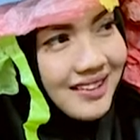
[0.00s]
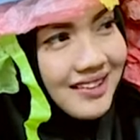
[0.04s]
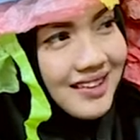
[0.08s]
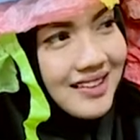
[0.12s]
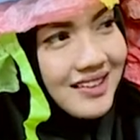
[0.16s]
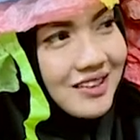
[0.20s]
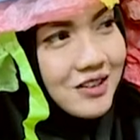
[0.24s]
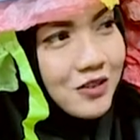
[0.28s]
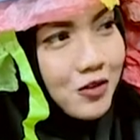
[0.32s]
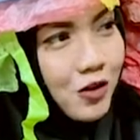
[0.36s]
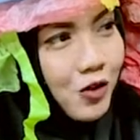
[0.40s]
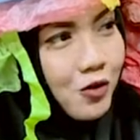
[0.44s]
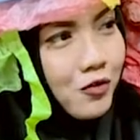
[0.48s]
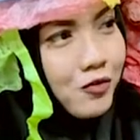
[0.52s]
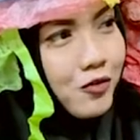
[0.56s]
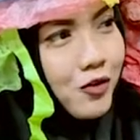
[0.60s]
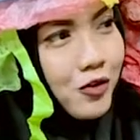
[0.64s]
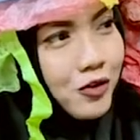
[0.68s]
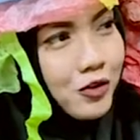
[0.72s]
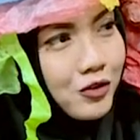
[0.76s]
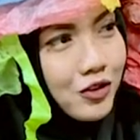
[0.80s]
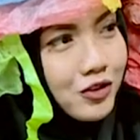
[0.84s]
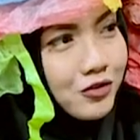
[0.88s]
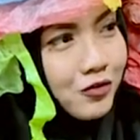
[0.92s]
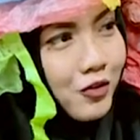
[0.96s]
This straw for
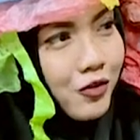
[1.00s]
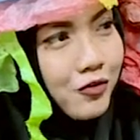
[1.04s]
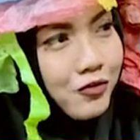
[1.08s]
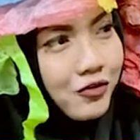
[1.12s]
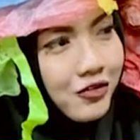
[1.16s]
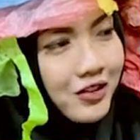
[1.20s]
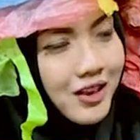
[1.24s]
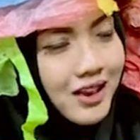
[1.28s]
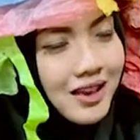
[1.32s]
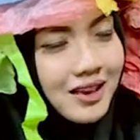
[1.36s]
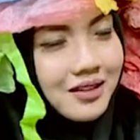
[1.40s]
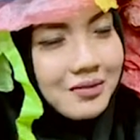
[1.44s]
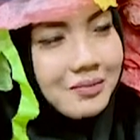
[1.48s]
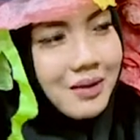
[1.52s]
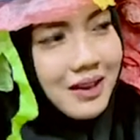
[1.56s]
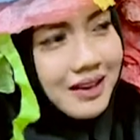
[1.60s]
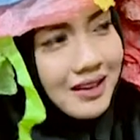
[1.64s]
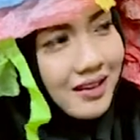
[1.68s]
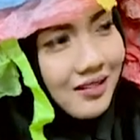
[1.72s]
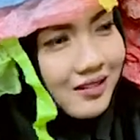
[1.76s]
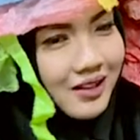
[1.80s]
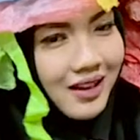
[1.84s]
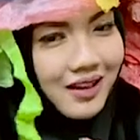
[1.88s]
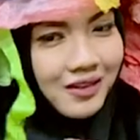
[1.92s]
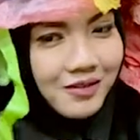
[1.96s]
you is for free, but
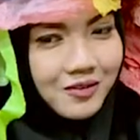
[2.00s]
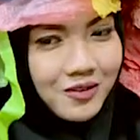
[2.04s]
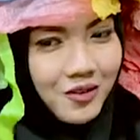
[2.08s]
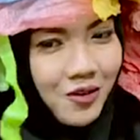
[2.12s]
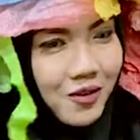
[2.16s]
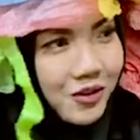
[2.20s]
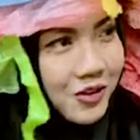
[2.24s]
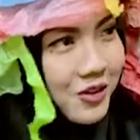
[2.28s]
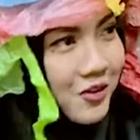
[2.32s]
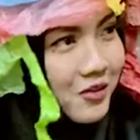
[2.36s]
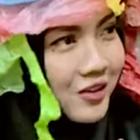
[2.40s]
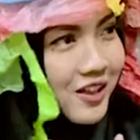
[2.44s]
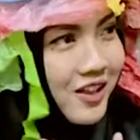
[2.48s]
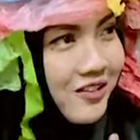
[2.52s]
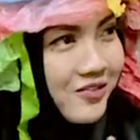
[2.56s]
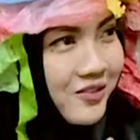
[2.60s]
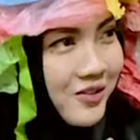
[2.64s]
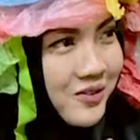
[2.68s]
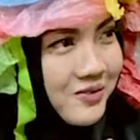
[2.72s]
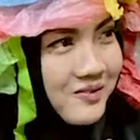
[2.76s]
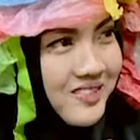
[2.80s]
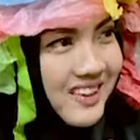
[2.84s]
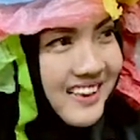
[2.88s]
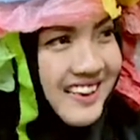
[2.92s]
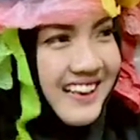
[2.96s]
not okay
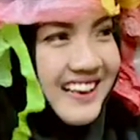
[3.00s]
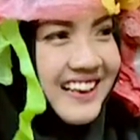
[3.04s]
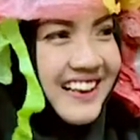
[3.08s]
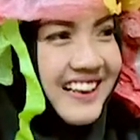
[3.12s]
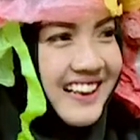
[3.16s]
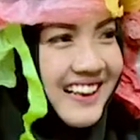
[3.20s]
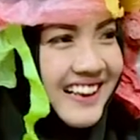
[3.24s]
for me.